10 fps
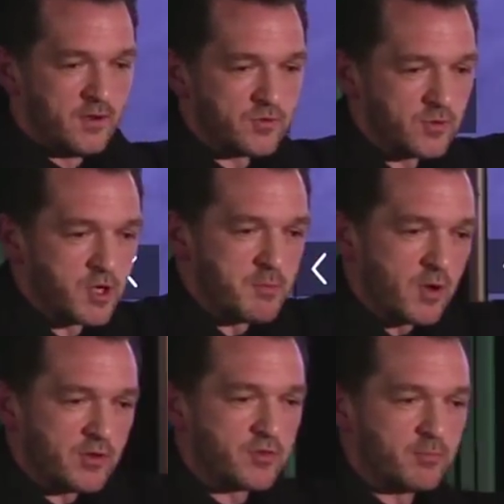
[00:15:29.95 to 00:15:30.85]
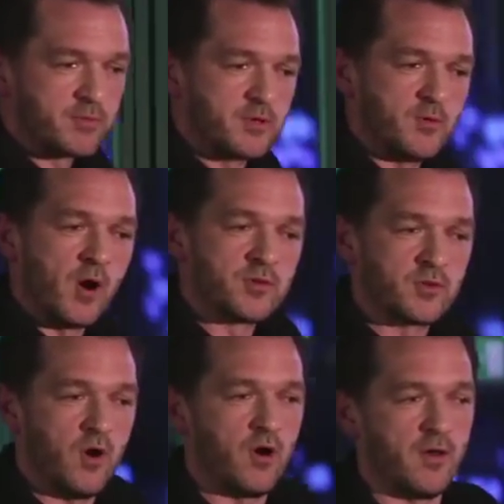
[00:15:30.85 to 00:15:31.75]
So communities to us
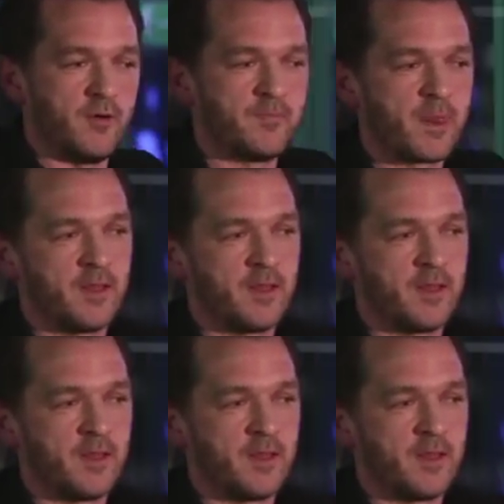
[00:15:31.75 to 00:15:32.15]
are